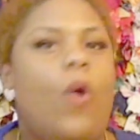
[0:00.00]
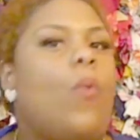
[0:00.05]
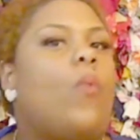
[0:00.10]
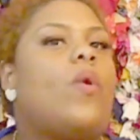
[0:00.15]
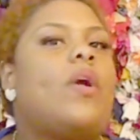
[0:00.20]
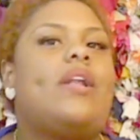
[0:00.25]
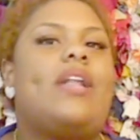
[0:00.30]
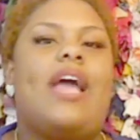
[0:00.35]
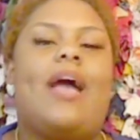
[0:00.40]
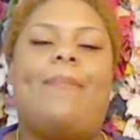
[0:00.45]

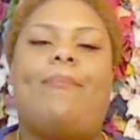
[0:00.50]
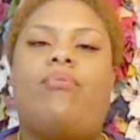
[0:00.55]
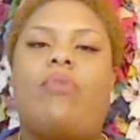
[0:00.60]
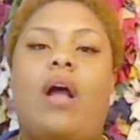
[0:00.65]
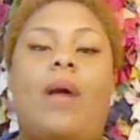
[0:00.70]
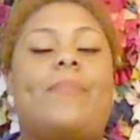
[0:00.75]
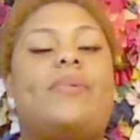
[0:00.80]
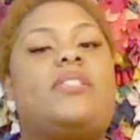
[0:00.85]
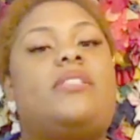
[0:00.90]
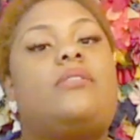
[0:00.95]
We're not
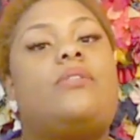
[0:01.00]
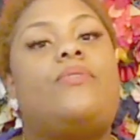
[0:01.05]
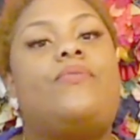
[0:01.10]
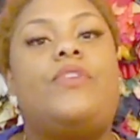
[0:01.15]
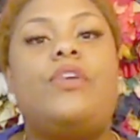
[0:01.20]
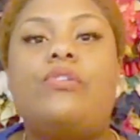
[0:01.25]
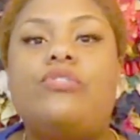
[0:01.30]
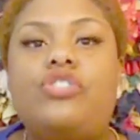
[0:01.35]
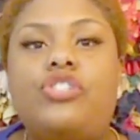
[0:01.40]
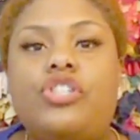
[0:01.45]
promised the
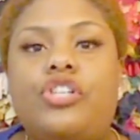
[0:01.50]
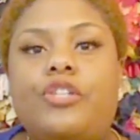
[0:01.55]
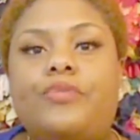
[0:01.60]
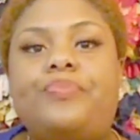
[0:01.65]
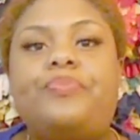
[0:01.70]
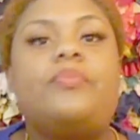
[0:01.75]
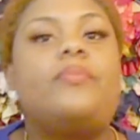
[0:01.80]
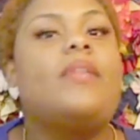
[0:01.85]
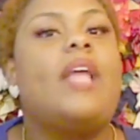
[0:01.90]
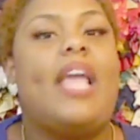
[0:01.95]

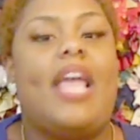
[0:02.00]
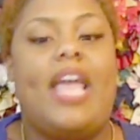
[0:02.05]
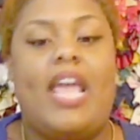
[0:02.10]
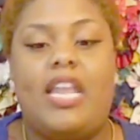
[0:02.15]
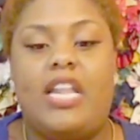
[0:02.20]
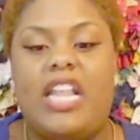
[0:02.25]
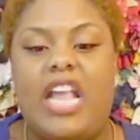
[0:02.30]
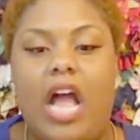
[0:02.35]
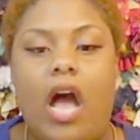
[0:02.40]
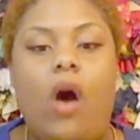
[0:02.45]
future,
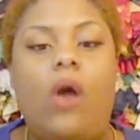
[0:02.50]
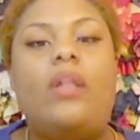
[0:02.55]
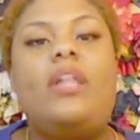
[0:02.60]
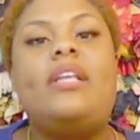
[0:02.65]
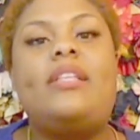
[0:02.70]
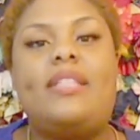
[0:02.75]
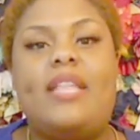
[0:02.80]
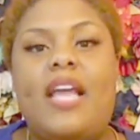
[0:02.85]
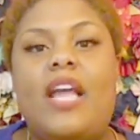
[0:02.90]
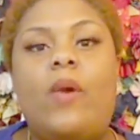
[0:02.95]
and the
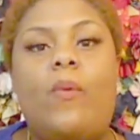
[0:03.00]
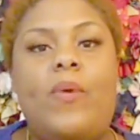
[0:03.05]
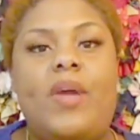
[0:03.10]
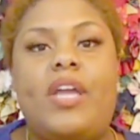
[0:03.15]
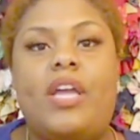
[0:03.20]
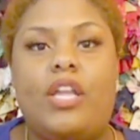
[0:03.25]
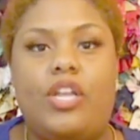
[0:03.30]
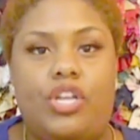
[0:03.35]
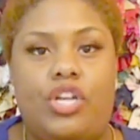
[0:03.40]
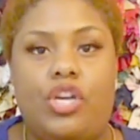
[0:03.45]
only thing we
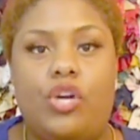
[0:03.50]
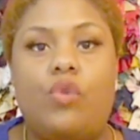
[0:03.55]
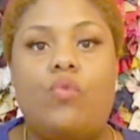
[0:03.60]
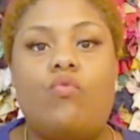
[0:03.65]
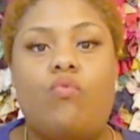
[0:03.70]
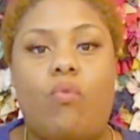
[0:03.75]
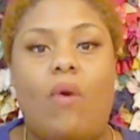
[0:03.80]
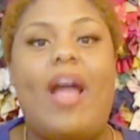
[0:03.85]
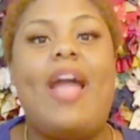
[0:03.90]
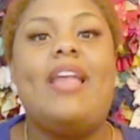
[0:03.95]
can do
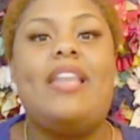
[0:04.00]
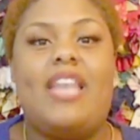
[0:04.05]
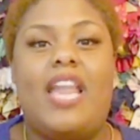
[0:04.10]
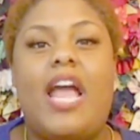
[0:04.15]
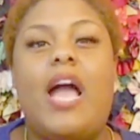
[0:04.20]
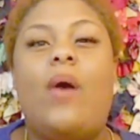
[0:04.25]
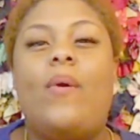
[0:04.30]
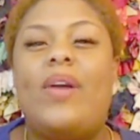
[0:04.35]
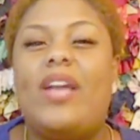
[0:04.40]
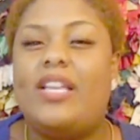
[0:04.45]
right
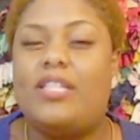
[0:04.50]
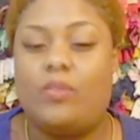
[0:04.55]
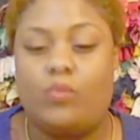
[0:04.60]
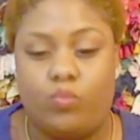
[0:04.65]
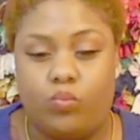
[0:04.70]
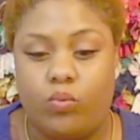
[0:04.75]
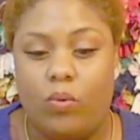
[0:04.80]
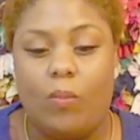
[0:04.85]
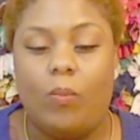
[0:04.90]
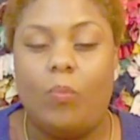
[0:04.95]
now is